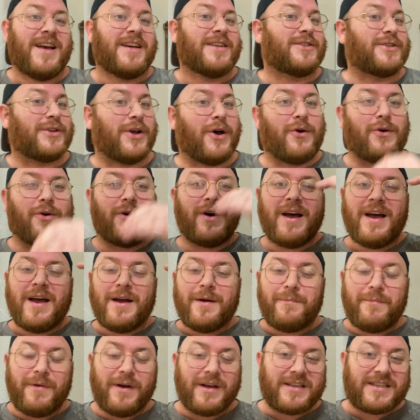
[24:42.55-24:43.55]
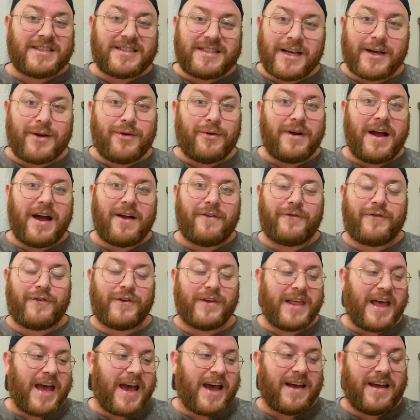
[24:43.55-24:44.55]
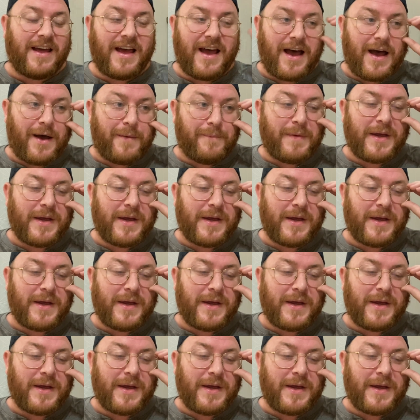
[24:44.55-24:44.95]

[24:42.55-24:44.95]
So stick around for that.